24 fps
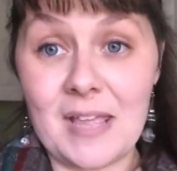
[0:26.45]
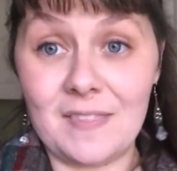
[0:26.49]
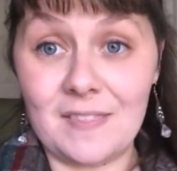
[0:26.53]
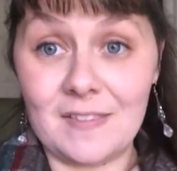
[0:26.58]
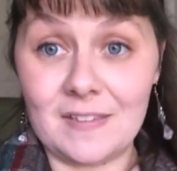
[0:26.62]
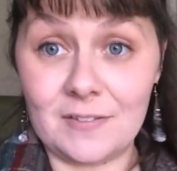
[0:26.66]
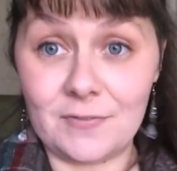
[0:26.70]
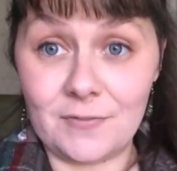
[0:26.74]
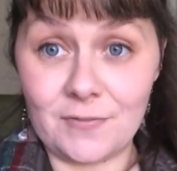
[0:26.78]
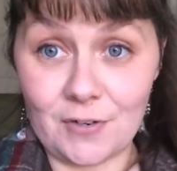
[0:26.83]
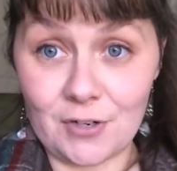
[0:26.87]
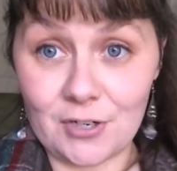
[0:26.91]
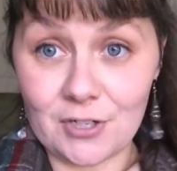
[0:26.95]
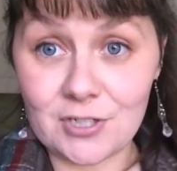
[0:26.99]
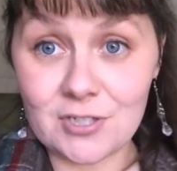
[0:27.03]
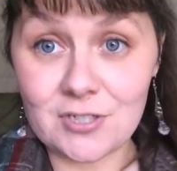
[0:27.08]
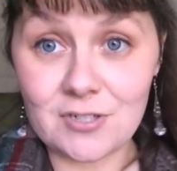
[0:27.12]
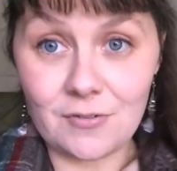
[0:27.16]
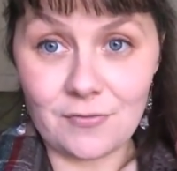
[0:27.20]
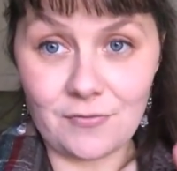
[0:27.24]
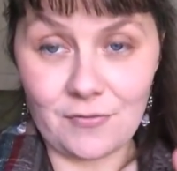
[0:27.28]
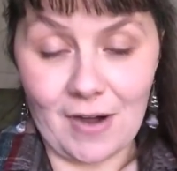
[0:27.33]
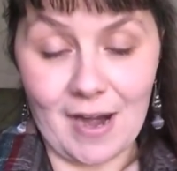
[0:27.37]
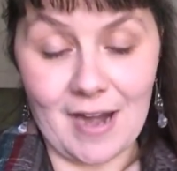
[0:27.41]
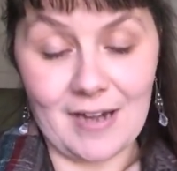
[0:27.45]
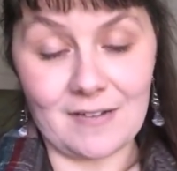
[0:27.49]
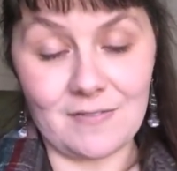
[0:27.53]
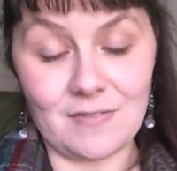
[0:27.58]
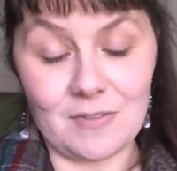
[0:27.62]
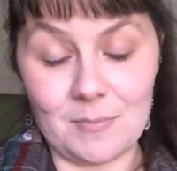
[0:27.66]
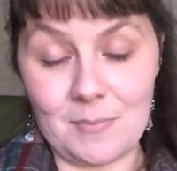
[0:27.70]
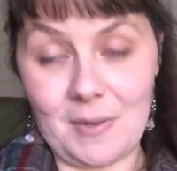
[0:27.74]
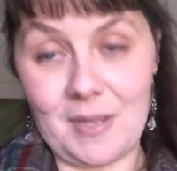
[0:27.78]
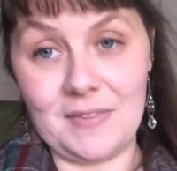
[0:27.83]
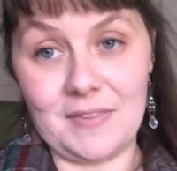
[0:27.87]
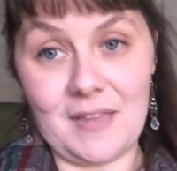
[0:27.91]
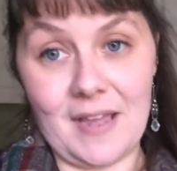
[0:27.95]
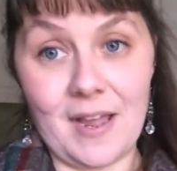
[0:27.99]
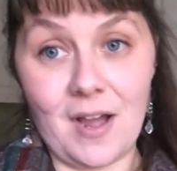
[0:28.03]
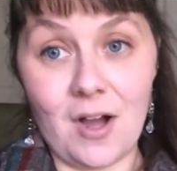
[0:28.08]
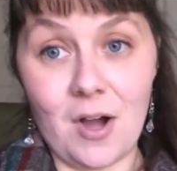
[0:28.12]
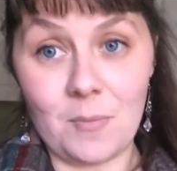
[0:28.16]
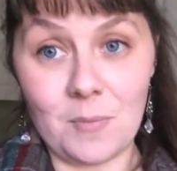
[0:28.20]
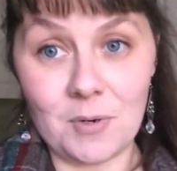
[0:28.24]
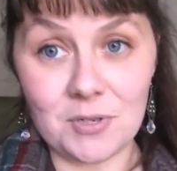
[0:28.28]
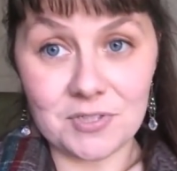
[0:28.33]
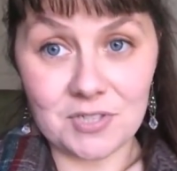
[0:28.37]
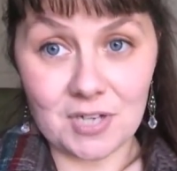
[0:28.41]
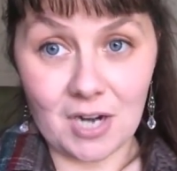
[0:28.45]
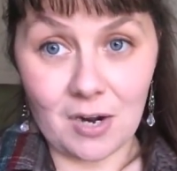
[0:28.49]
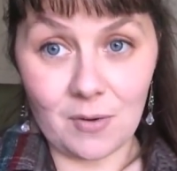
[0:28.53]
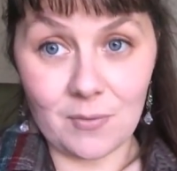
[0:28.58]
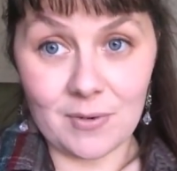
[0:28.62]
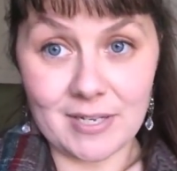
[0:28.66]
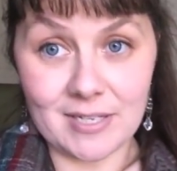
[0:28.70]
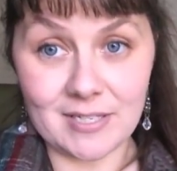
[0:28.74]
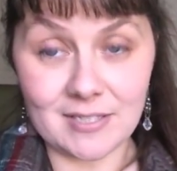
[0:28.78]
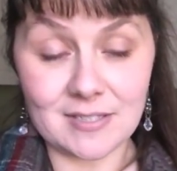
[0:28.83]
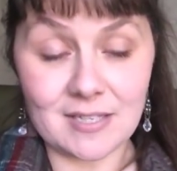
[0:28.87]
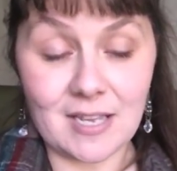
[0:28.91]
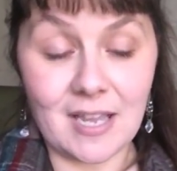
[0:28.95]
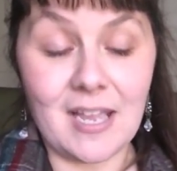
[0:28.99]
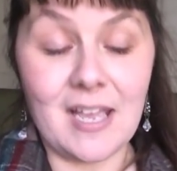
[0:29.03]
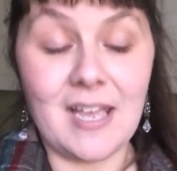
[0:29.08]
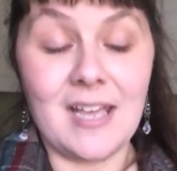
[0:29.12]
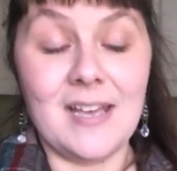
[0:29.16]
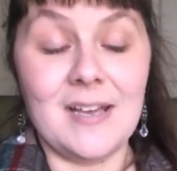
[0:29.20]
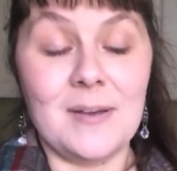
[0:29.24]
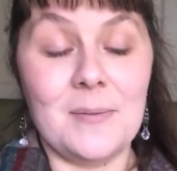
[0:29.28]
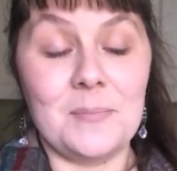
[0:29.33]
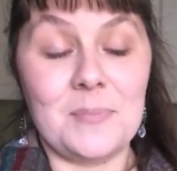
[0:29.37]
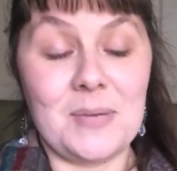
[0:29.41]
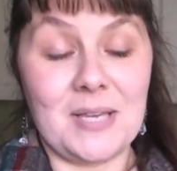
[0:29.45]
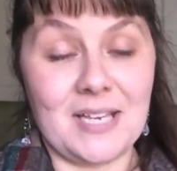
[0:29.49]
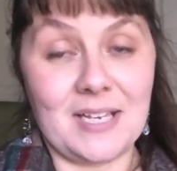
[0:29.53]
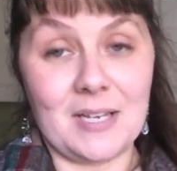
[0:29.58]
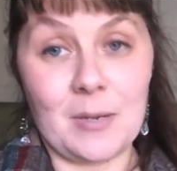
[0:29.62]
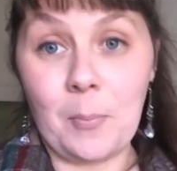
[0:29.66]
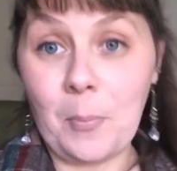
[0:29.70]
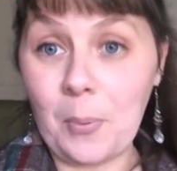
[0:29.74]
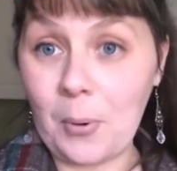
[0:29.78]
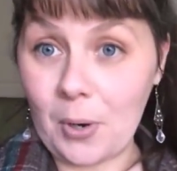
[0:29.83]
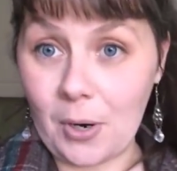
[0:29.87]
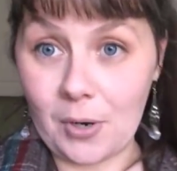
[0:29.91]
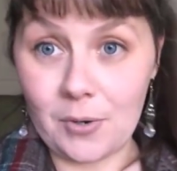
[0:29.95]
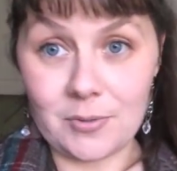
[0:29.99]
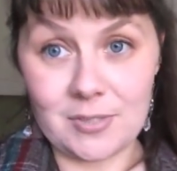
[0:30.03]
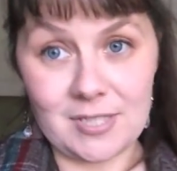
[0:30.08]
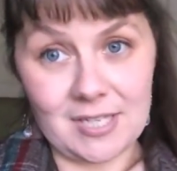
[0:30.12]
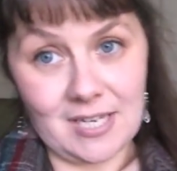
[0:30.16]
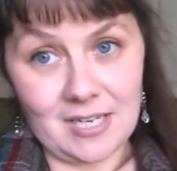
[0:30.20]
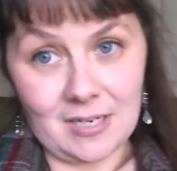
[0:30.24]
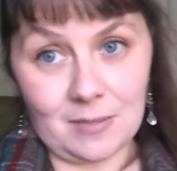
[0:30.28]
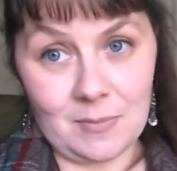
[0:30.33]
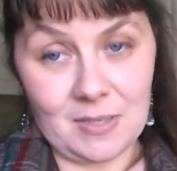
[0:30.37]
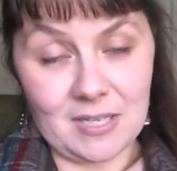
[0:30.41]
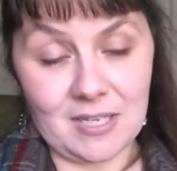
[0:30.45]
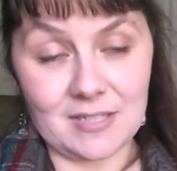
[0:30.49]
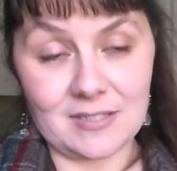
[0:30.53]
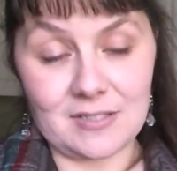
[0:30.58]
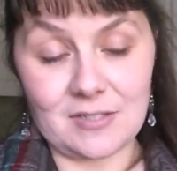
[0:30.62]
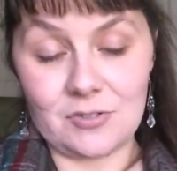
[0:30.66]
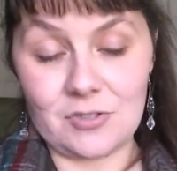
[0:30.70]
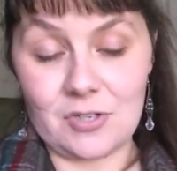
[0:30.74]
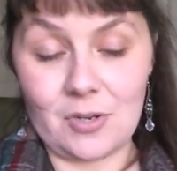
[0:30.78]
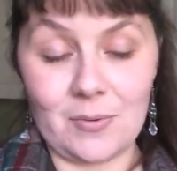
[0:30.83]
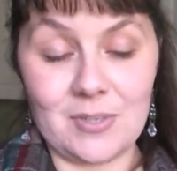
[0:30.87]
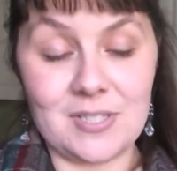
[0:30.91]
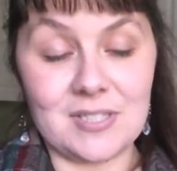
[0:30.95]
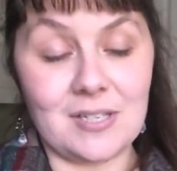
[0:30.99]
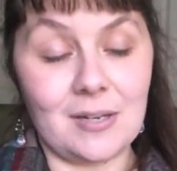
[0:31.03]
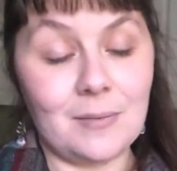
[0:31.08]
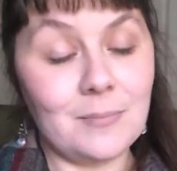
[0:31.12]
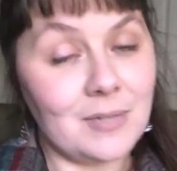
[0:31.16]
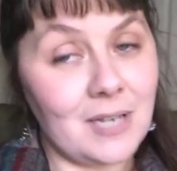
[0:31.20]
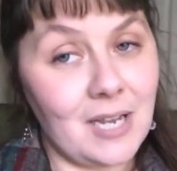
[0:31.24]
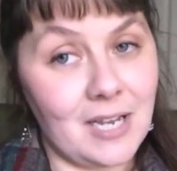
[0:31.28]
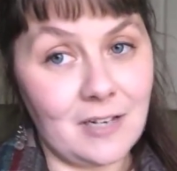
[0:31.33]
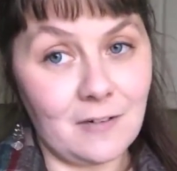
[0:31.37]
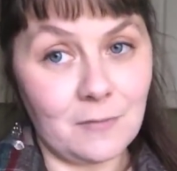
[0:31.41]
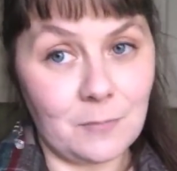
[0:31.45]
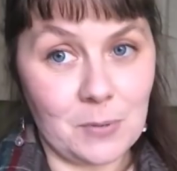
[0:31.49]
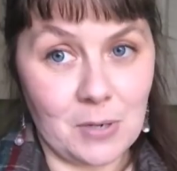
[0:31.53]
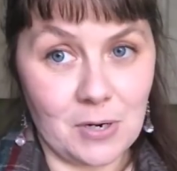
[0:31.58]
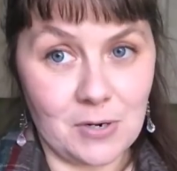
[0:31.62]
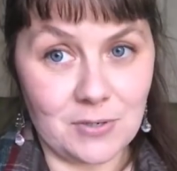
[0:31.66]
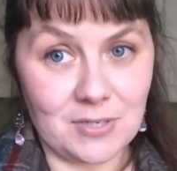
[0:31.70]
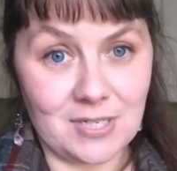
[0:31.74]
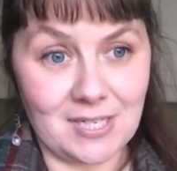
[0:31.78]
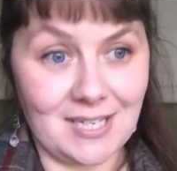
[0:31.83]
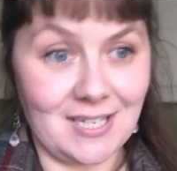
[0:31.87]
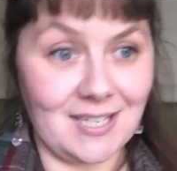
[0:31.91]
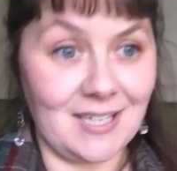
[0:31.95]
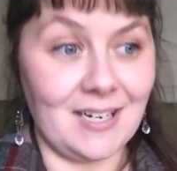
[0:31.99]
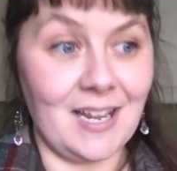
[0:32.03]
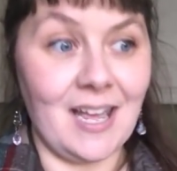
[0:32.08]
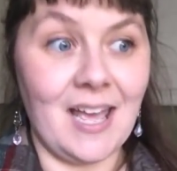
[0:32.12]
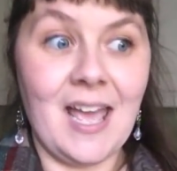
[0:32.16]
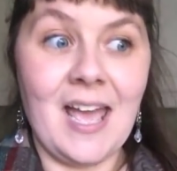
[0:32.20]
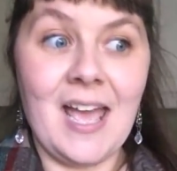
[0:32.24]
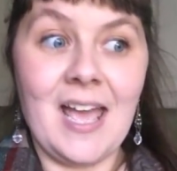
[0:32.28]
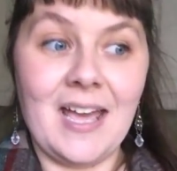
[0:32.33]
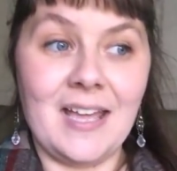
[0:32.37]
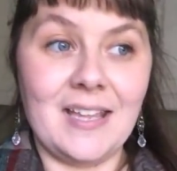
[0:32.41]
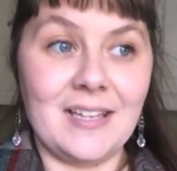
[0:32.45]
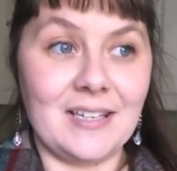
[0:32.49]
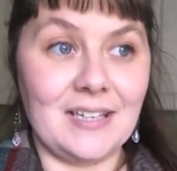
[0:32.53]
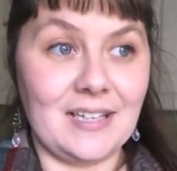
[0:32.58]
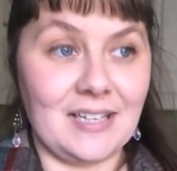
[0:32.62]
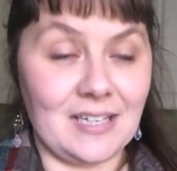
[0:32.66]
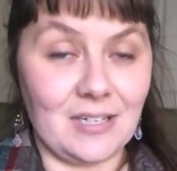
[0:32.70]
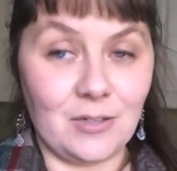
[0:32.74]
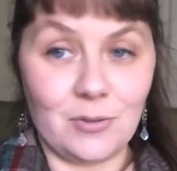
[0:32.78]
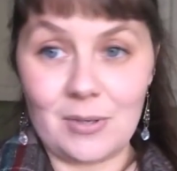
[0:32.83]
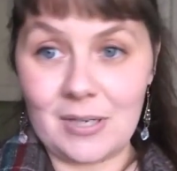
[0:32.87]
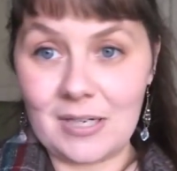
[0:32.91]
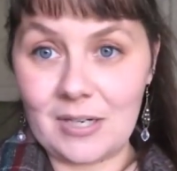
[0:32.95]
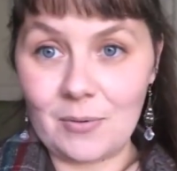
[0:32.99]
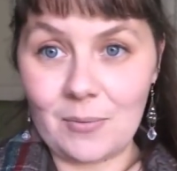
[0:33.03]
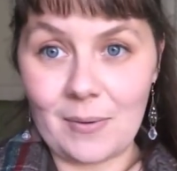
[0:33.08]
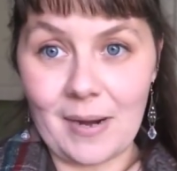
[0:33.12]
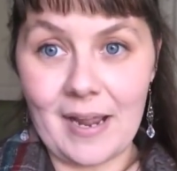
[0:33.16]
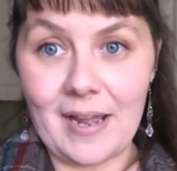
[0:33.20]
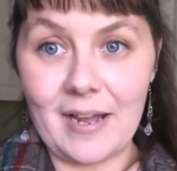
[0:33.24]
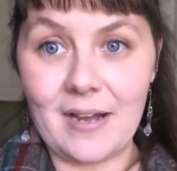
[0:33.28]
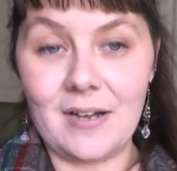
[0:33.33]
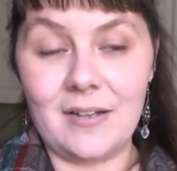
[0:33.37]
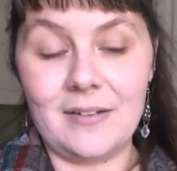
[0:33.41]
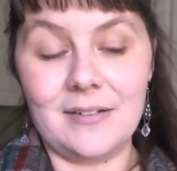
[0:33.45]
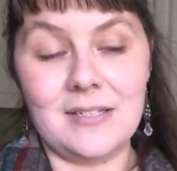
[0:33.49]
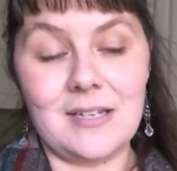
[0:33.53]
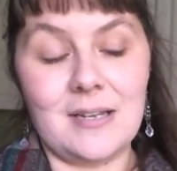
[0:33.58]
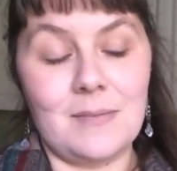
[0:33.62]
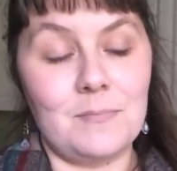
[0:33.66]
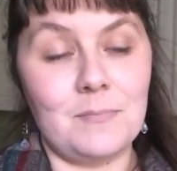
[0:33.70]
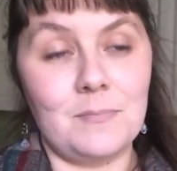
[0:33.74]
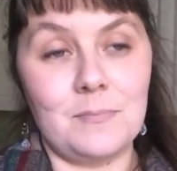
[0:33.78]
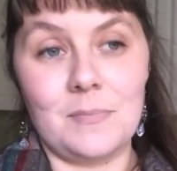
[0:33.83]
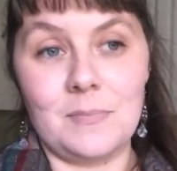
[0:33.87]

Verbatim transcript: And the first Friday of the month, I almost always pick protein because there's always some kind of protein lingering around.